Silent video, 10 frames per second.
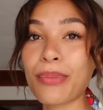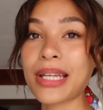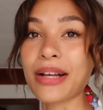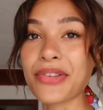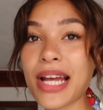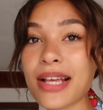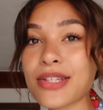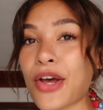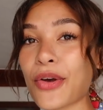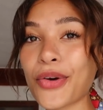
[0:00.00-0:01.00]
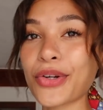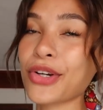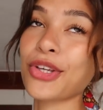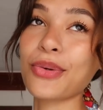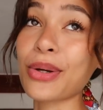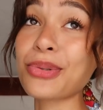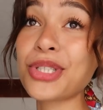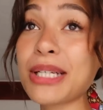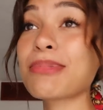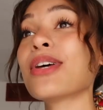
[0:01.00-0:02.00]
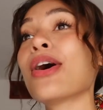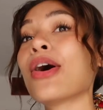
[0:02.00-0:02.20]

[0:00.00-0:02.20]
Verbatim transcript: Me downstairs, go in our cute little jeeps,